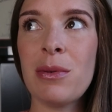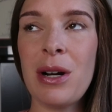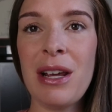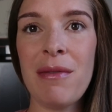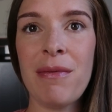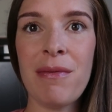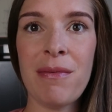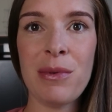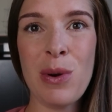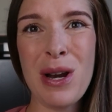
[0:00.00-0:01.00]

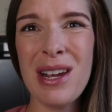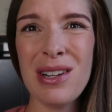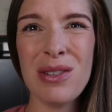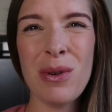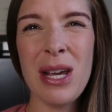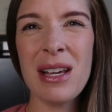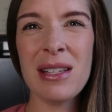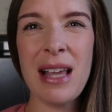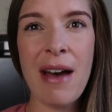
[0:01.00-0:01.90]
20-ish weeks